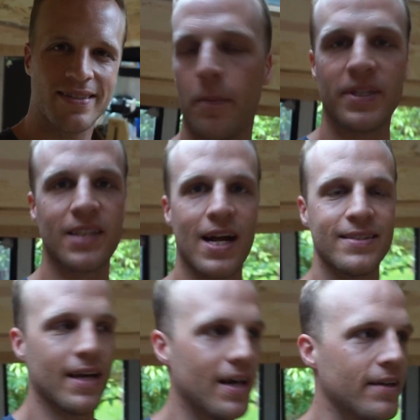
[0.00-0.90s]
Besides
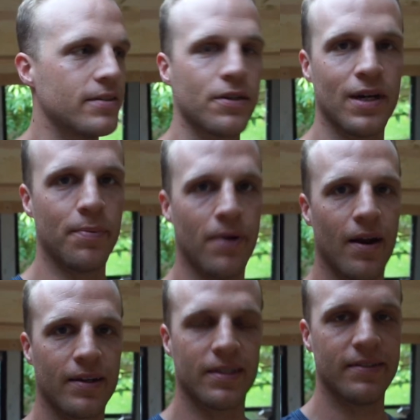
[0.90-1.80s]
that, it's a great
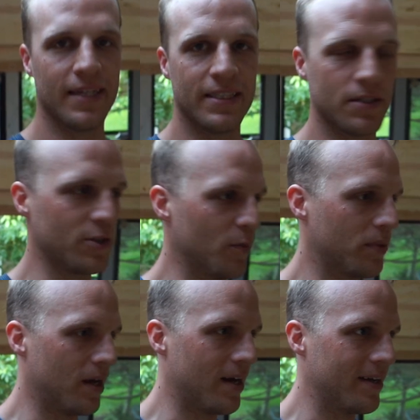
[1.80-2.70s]
product. It's easy to
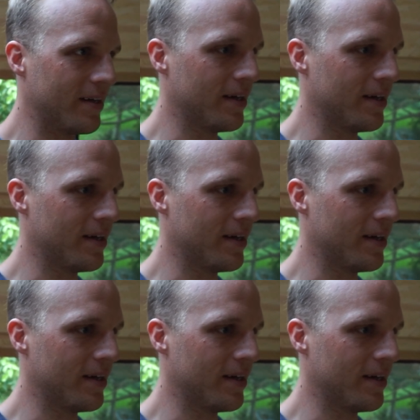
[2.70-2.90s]
apply.